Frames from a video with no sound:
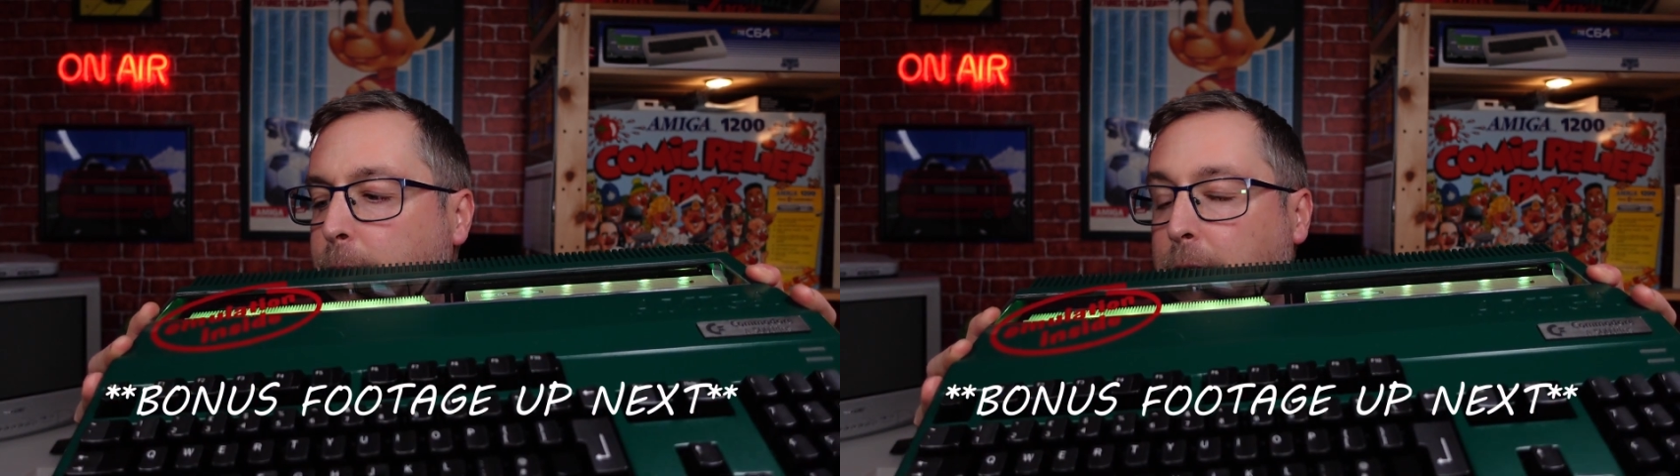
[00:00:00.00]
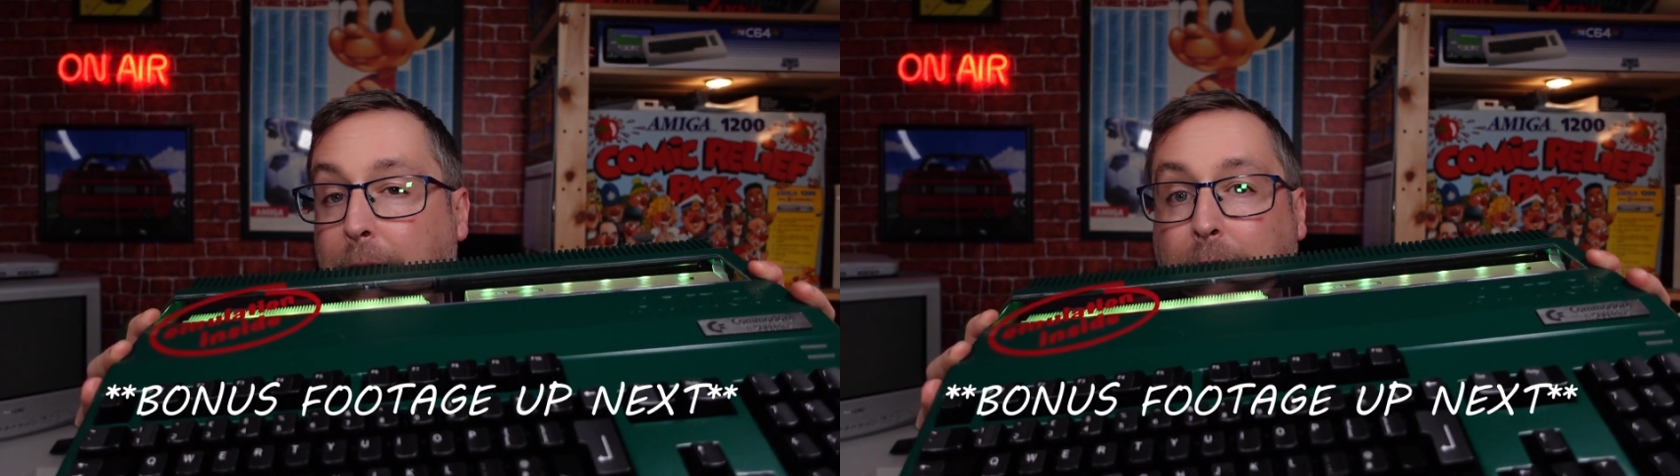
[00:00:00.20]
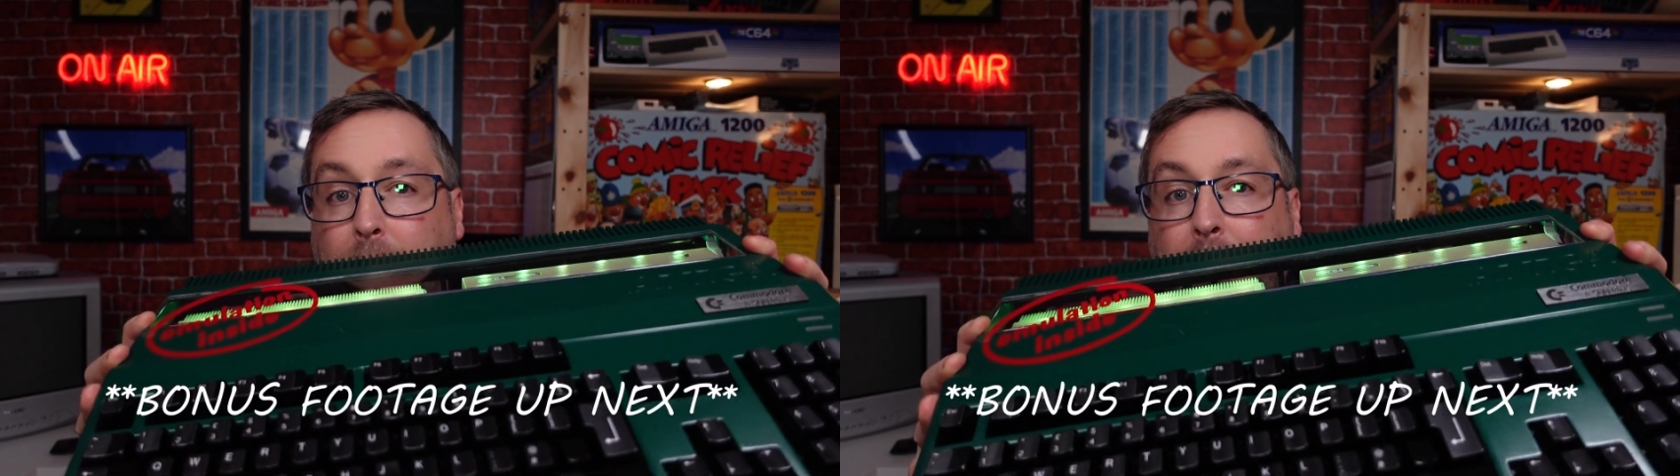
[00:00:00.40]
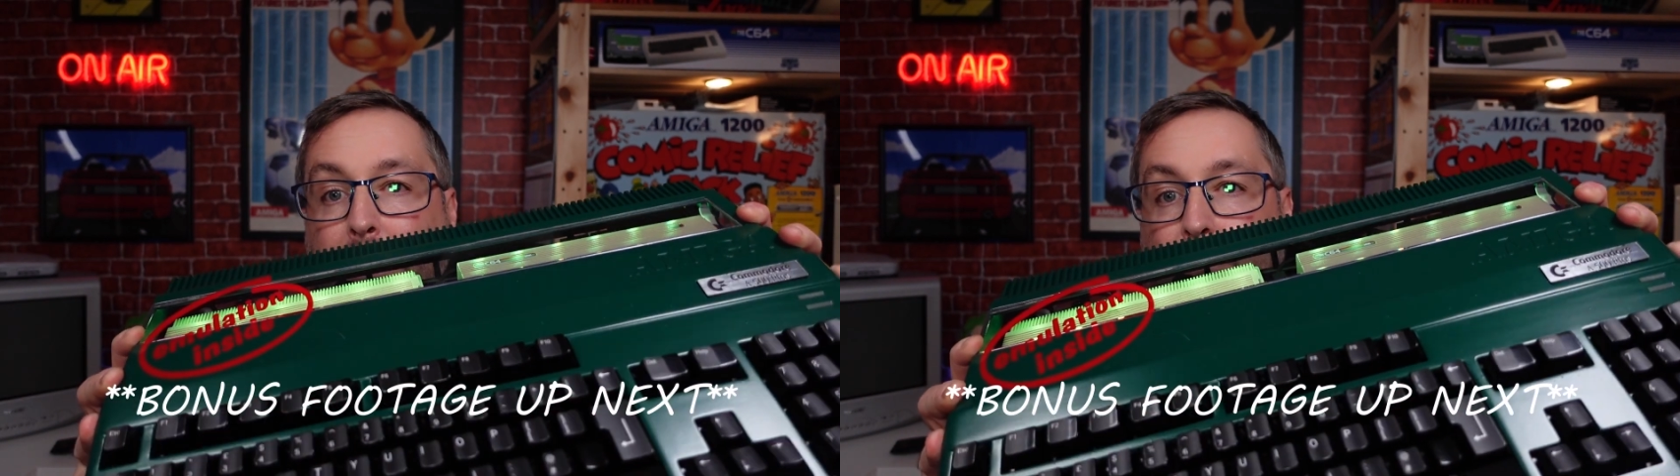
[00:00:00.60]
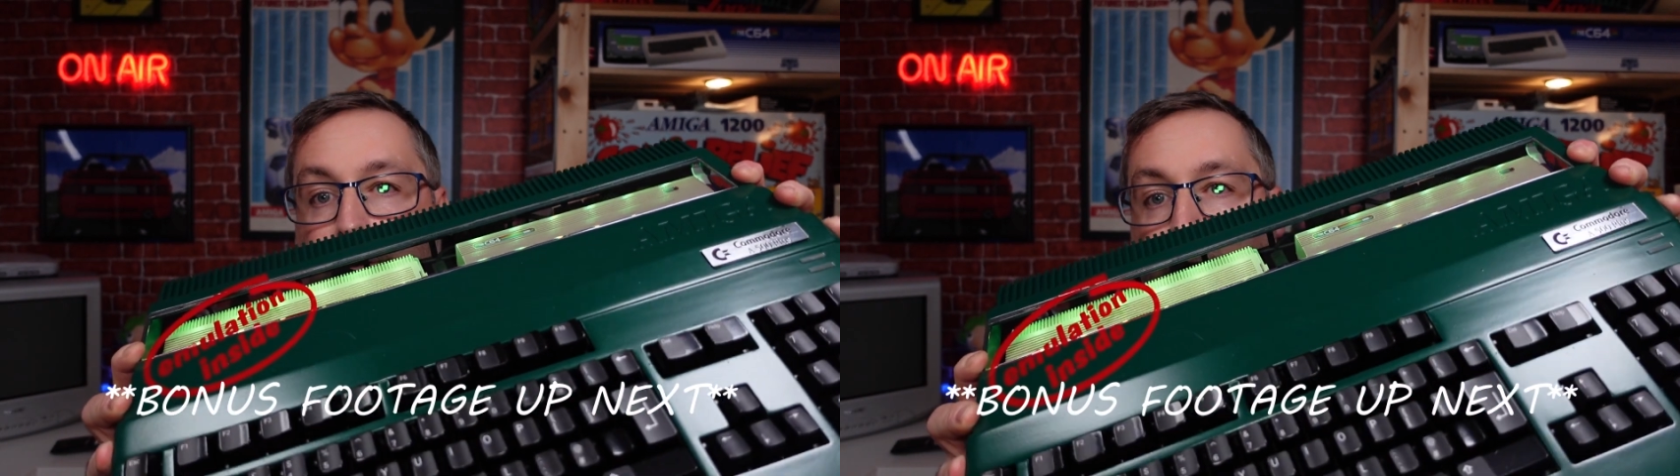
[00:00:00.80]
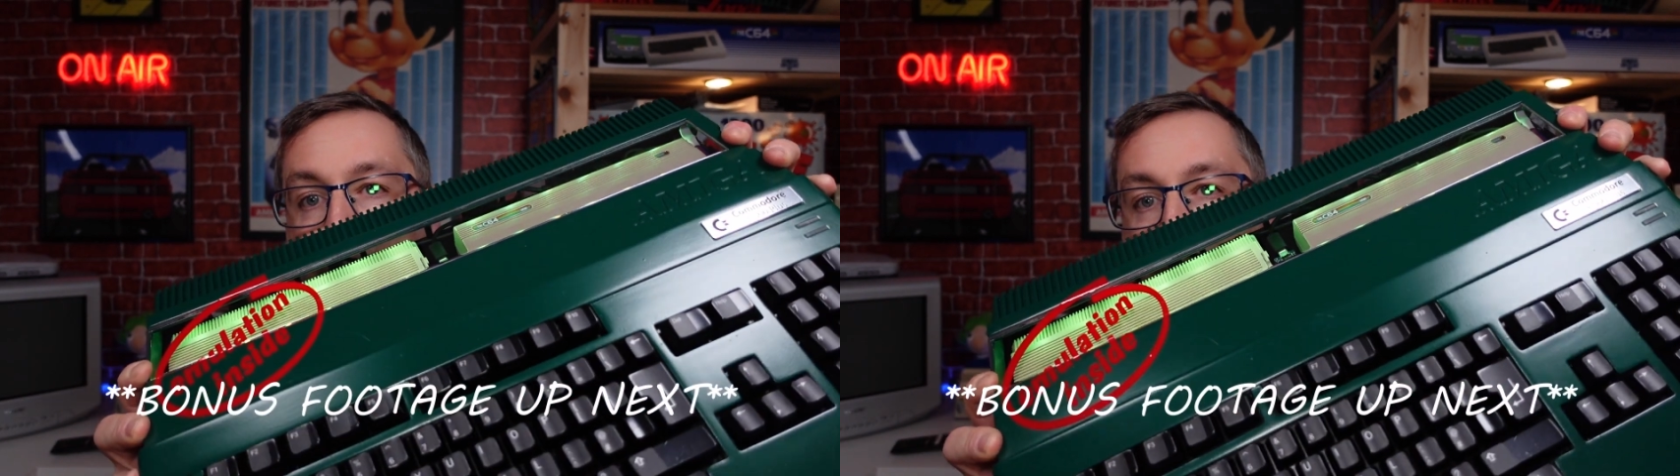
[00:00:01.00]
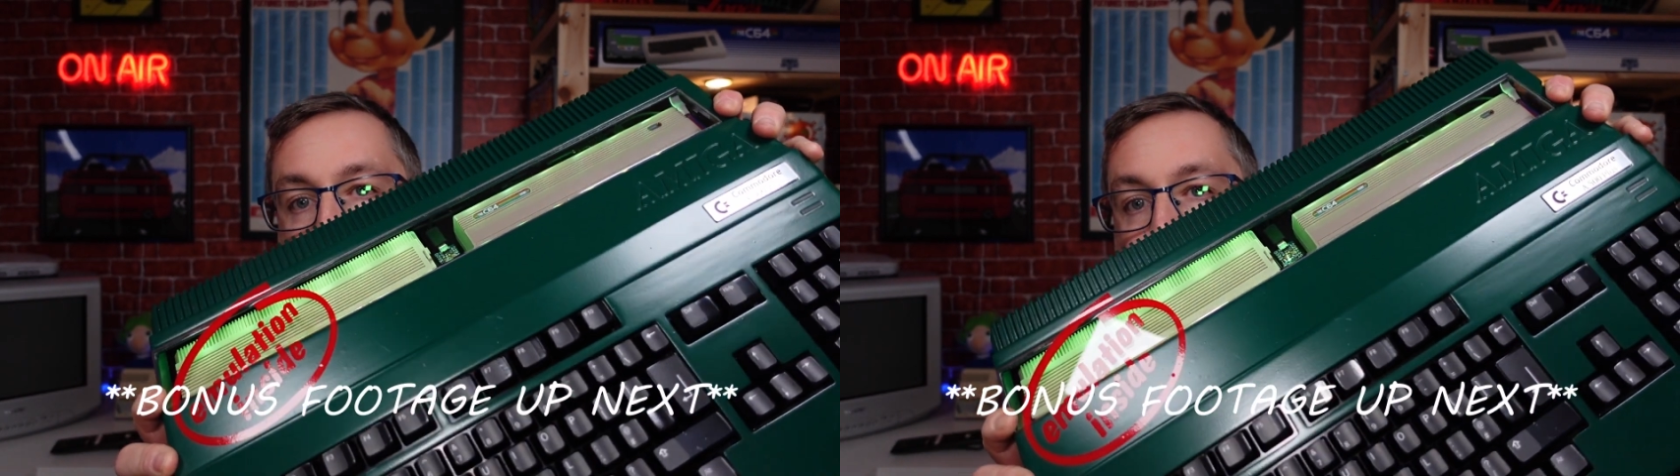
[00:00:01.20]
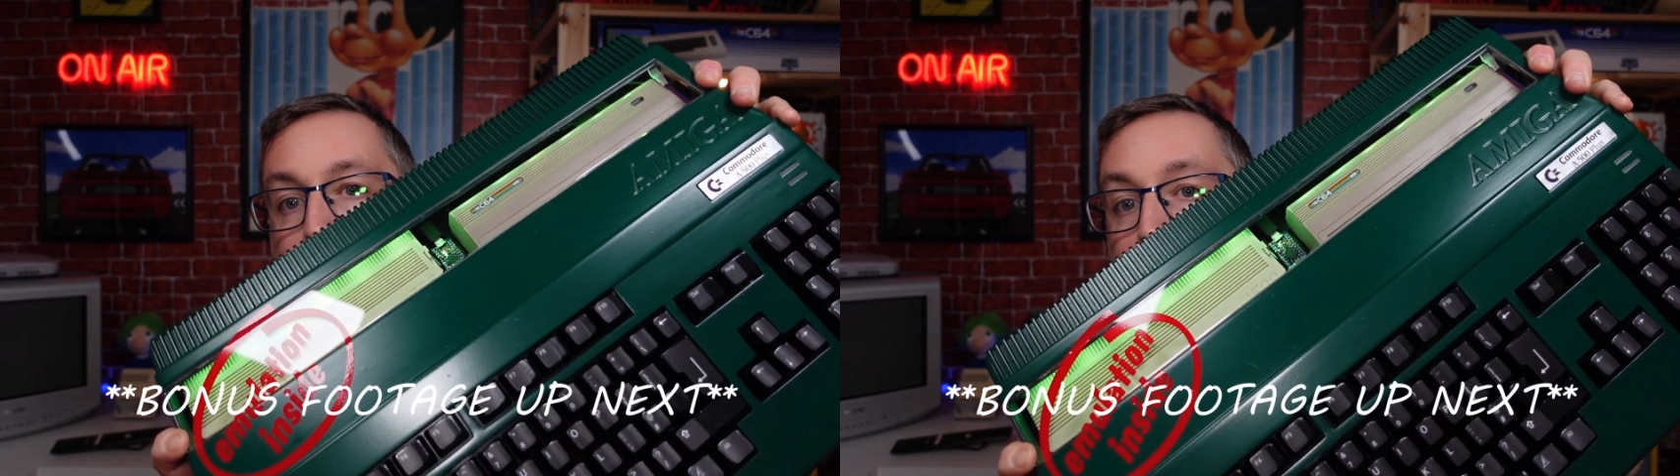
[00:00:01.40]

the little thing will fall out.